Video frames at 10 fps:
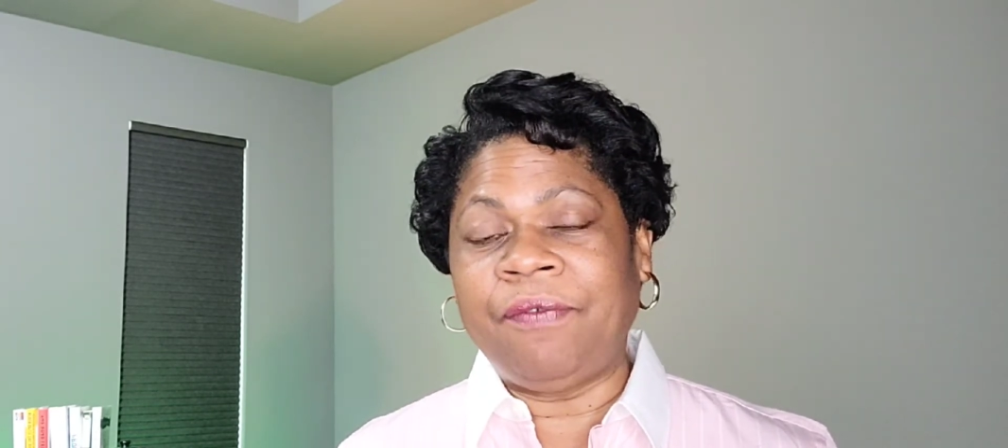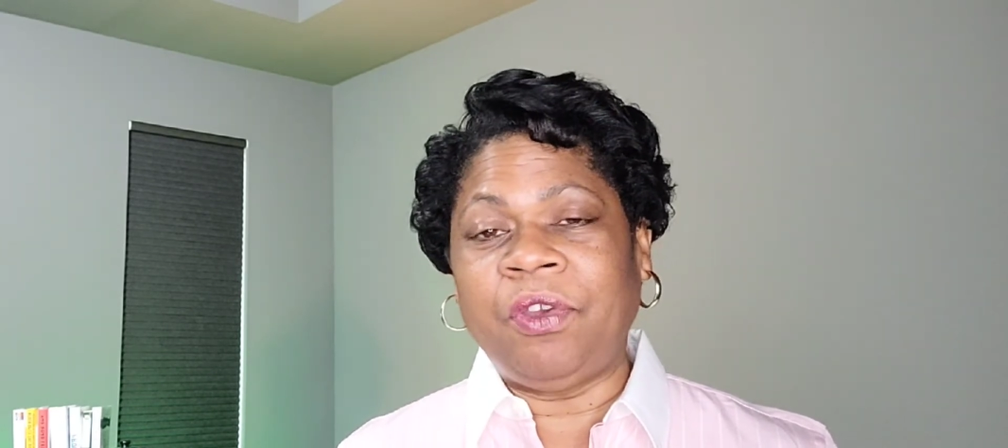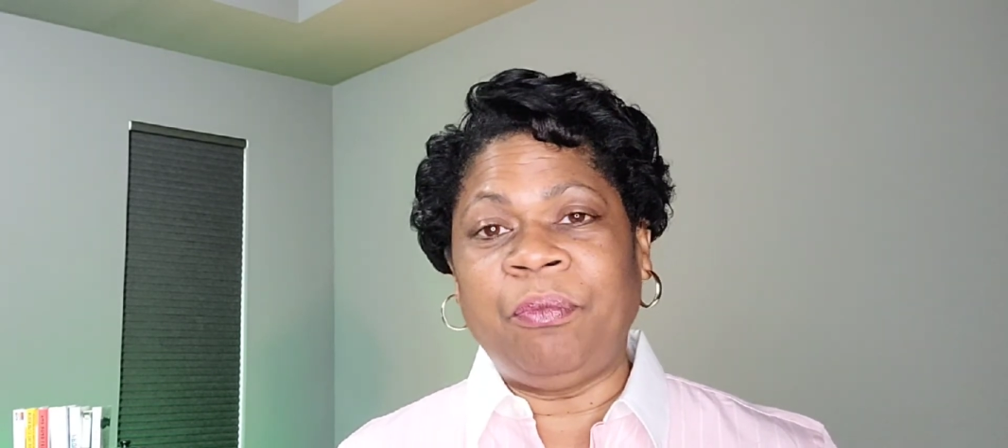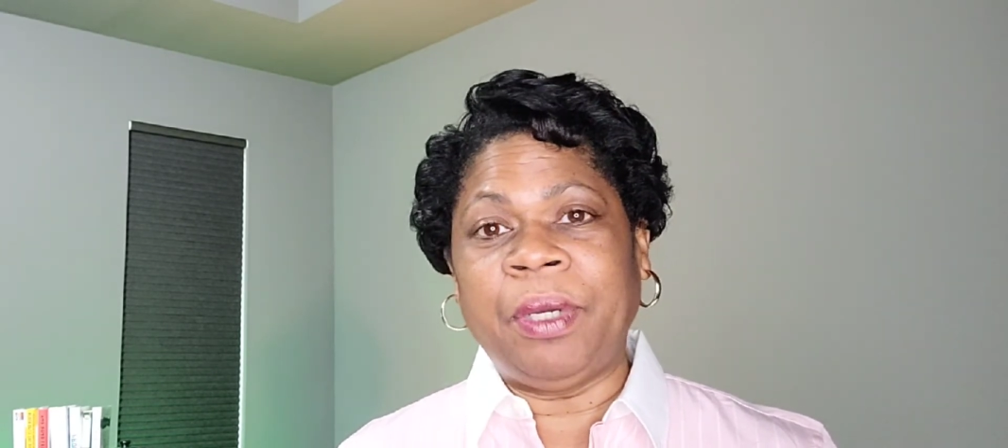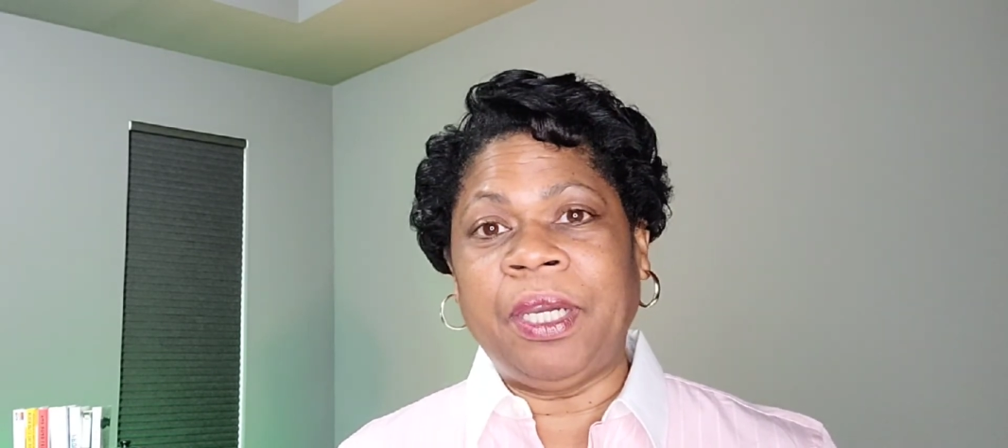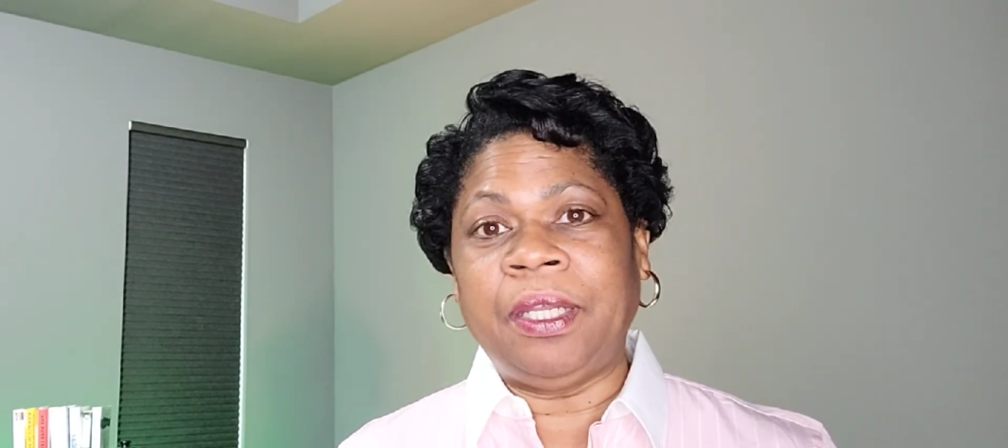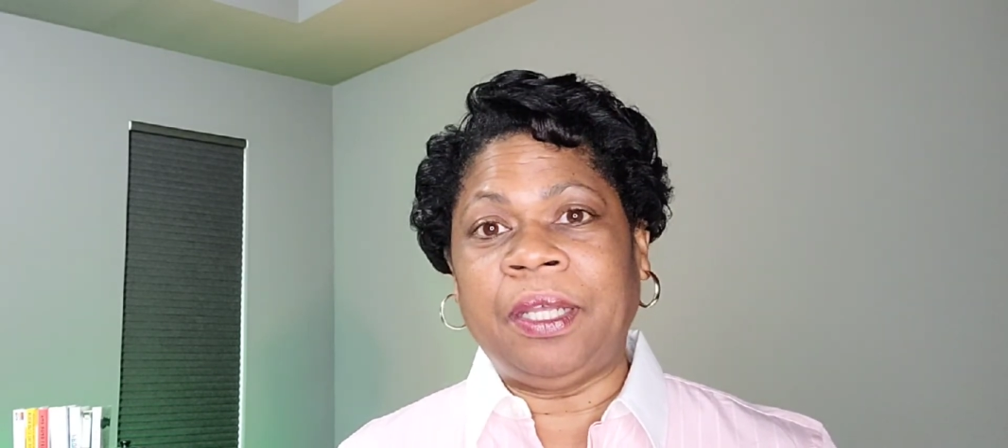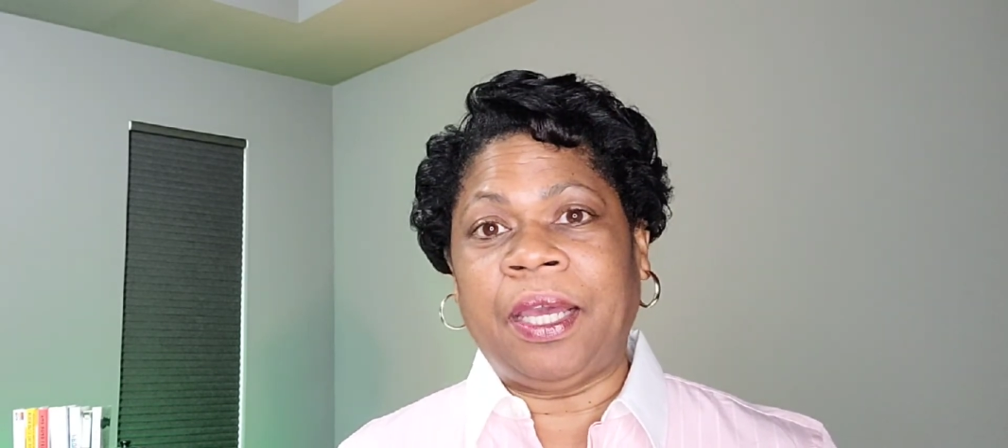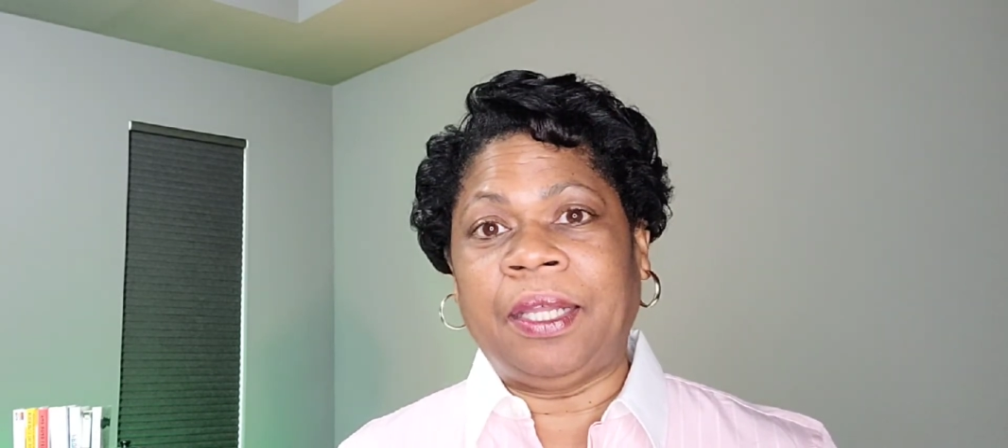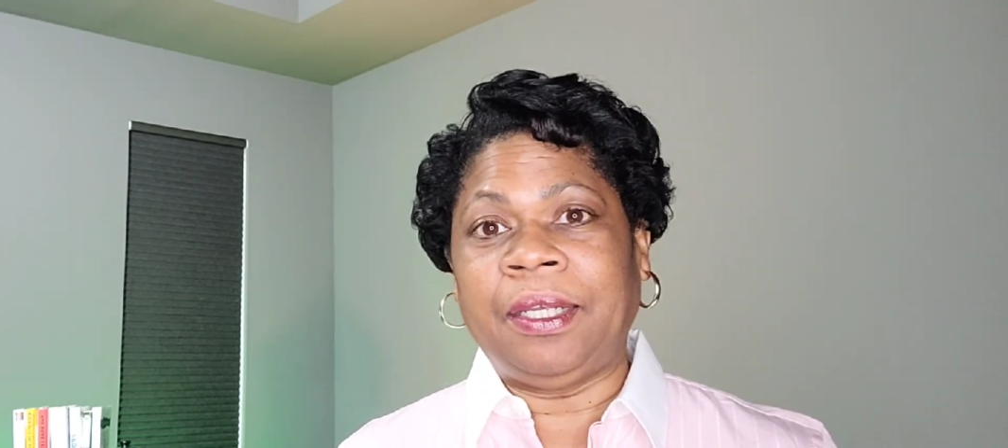If you've
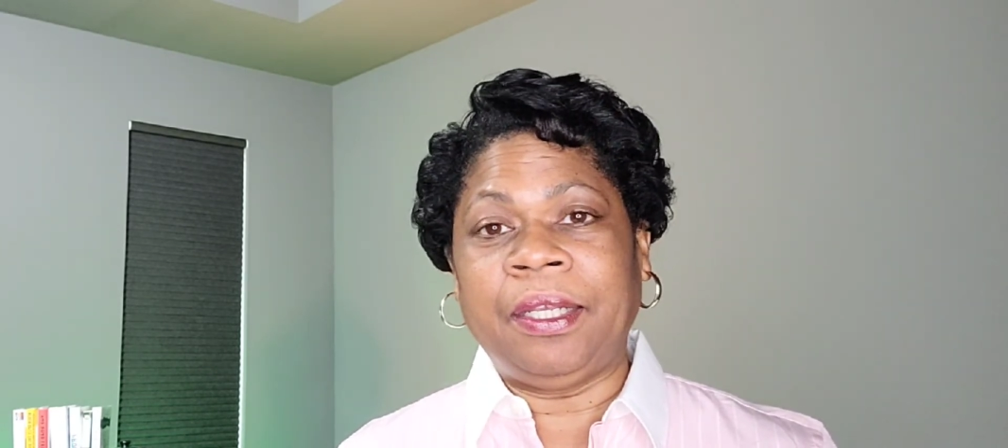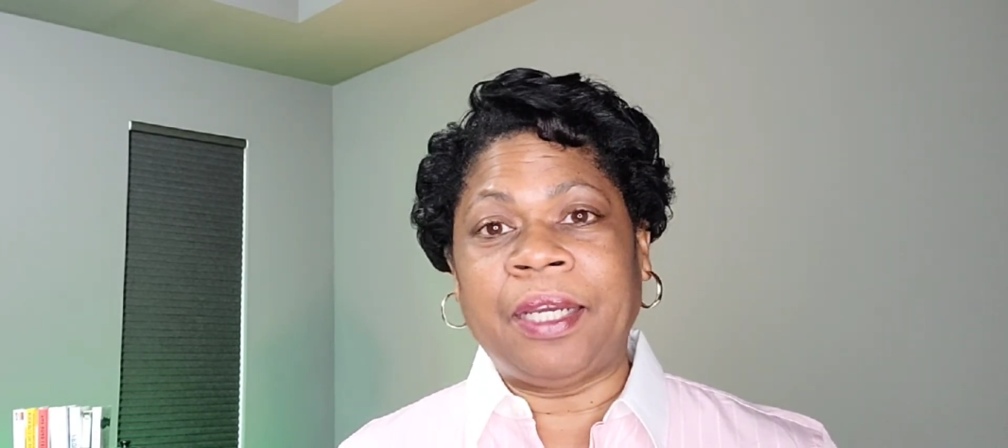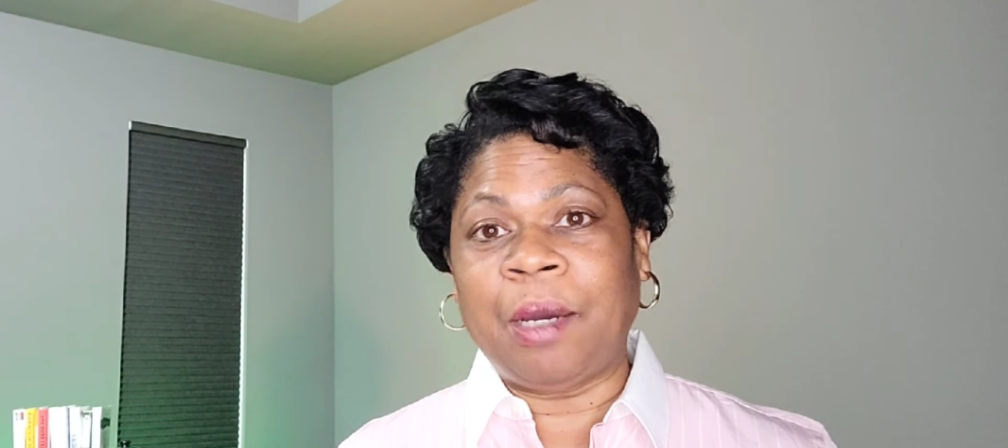been at any